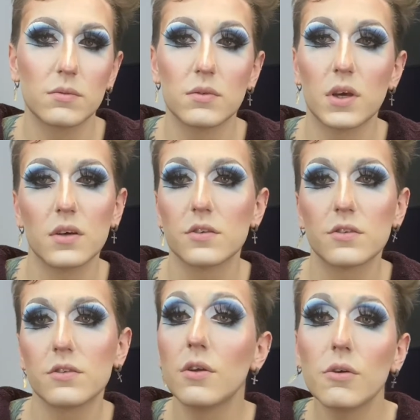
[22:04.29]
get a
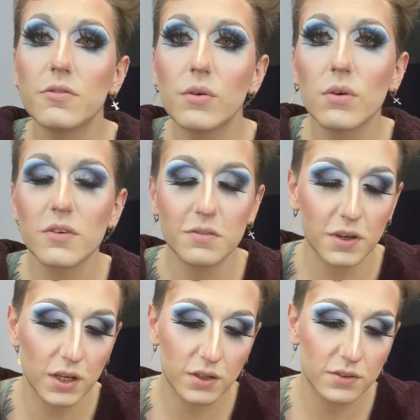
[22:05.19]
snowfall
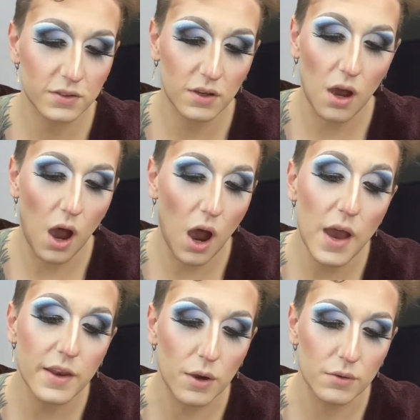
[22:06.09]
effect.
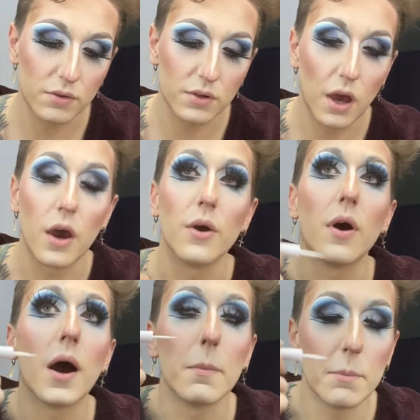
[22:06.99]
I don't
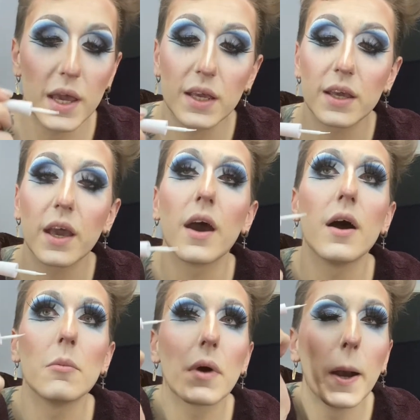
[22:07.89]
know. I'm making it
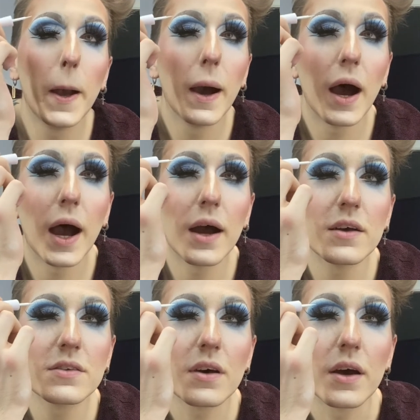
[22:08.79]
up
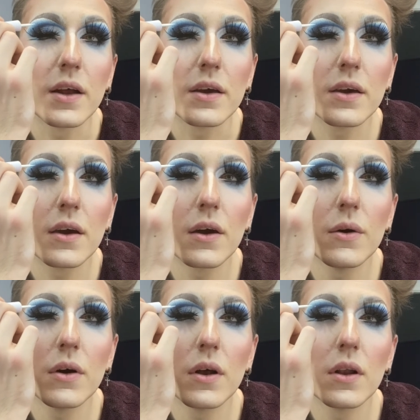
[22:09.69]
as I
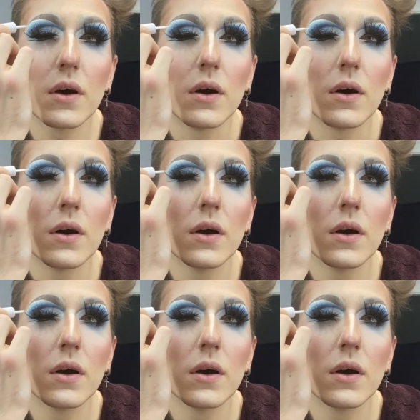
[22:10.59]
go along.